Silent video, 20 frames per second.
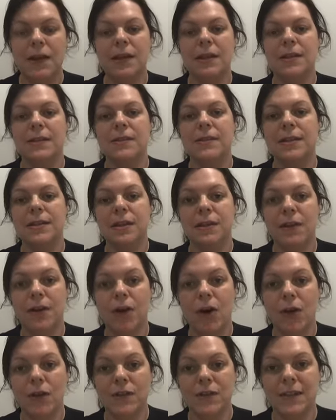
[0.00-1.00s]
consider the
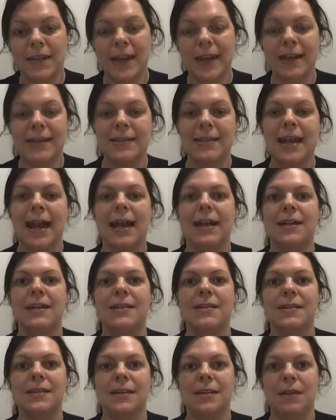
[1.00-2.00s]
context, and
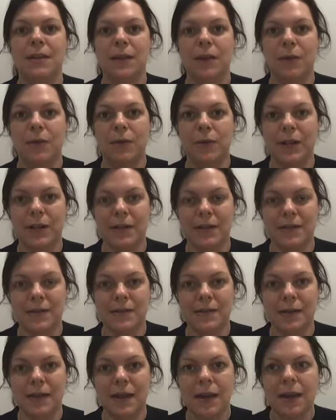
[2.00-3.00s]
consider the
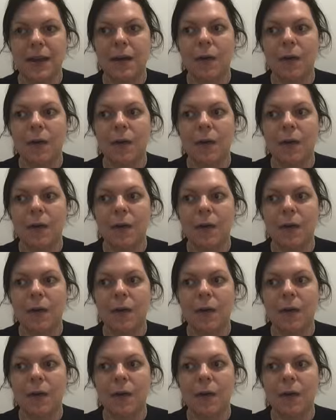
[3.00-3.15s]
audience.